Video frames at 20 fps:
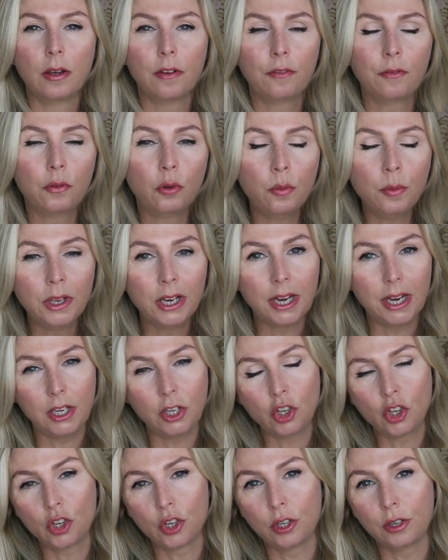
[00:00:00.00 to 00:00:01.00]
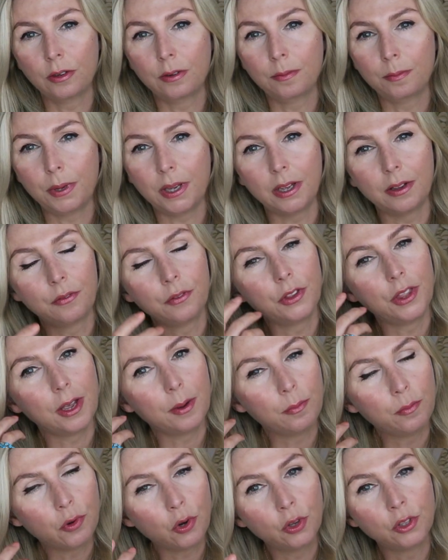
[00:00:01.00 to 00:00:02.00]
formulation, be it for
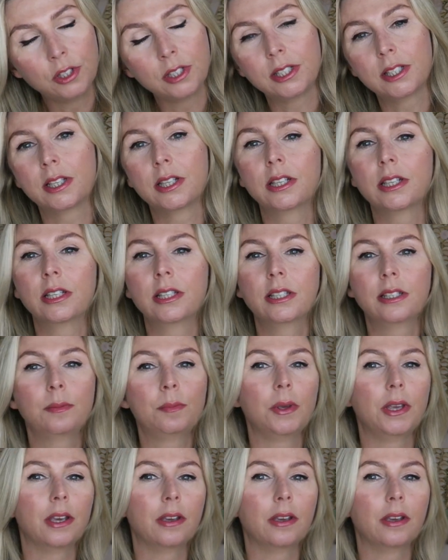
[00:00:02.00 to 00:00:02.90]
their bronzers,